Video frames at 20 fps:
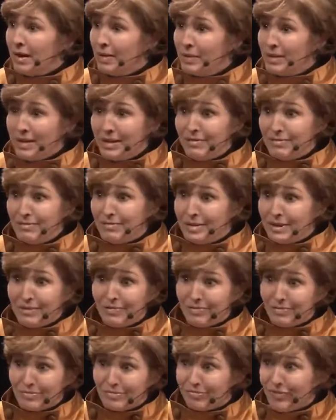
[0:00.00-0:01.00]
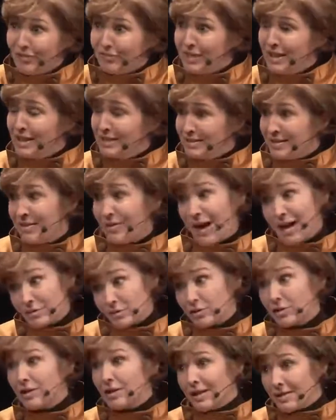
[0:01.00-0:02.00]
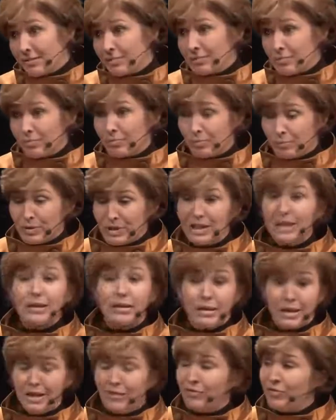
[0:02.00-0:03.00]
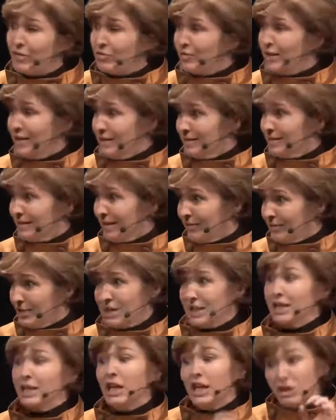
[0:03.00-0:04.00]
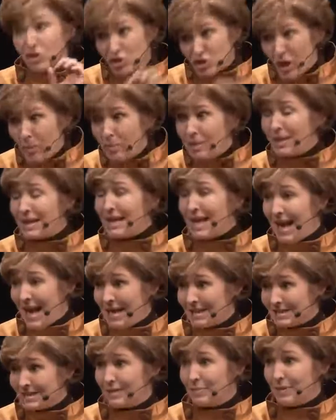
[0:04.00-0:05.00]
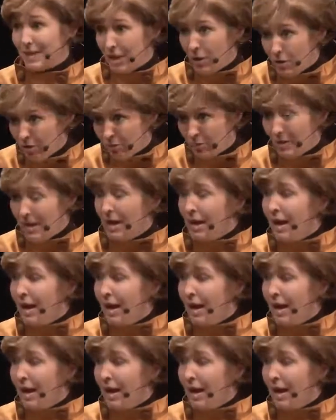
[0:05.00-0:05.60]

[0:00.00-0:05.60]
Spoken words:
I mean, even at 15 and 7, actually, particularly at 15 and 17, somebody has to be home.